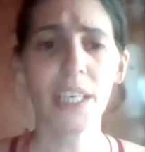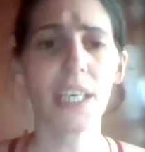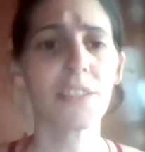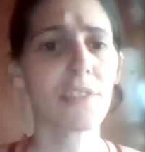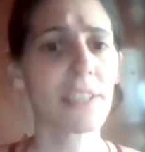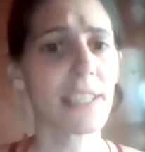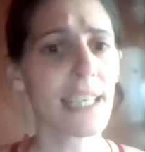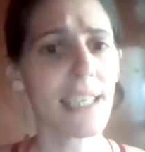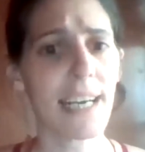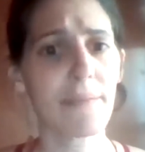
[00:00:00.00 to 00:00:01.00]
And during
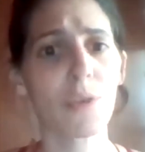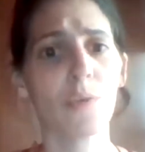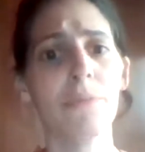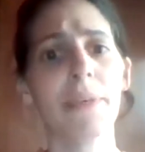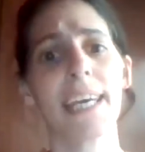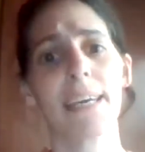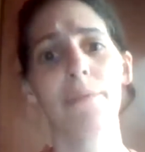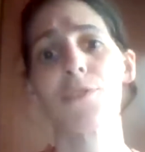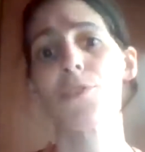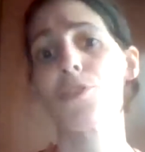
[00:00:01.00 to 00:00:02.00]
that time, you will be
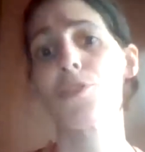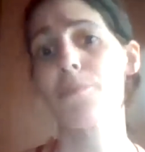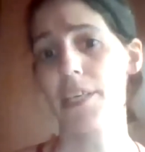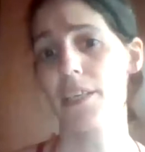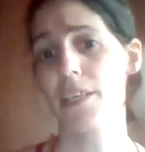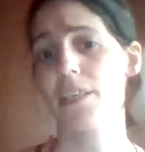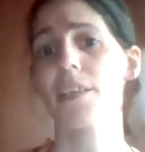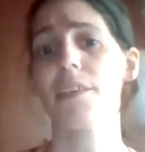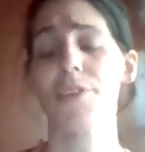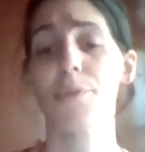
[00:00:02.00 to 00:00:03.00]
able to speak
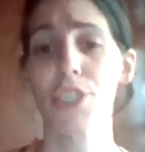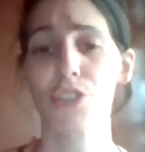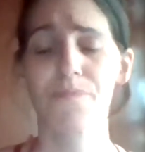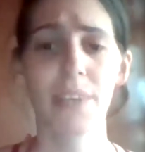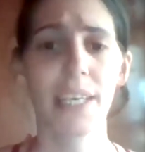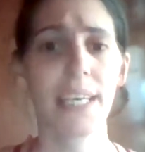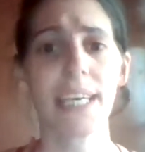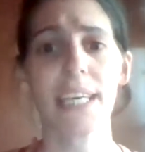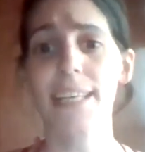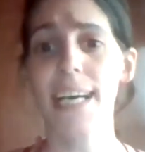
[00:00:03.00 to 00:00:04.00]
if you wish.
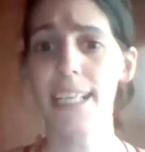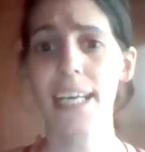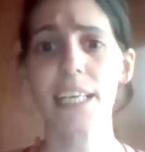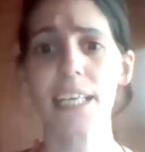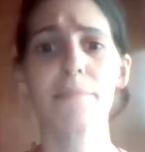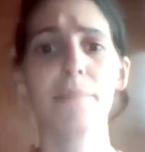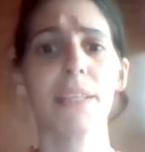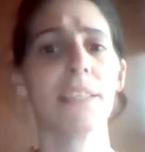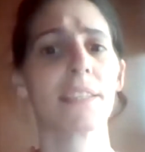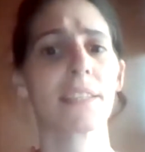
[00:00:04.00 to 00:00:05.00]
In that case,
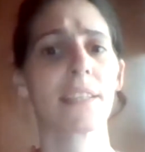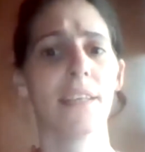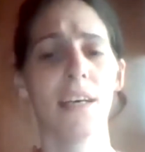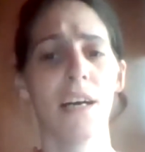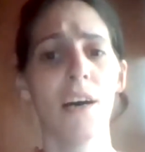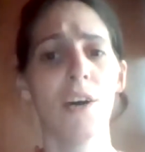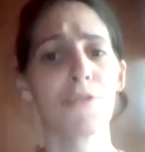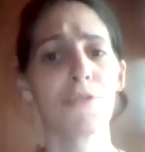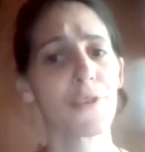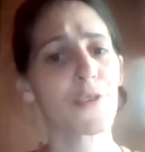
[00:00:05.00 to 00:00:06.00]
please uh,
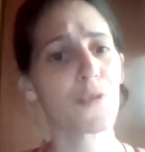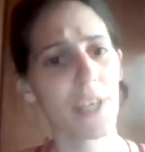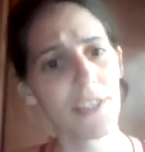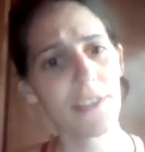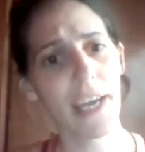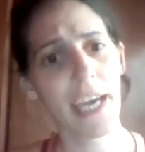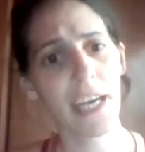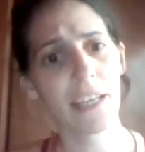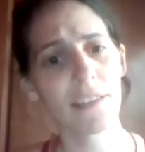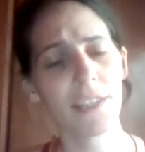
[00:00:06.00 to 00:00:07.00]
first raise your
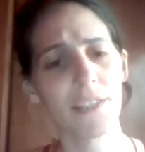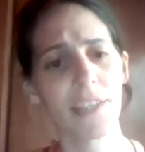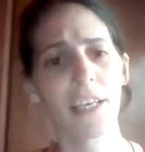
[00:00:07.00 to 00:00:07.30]
hand. You can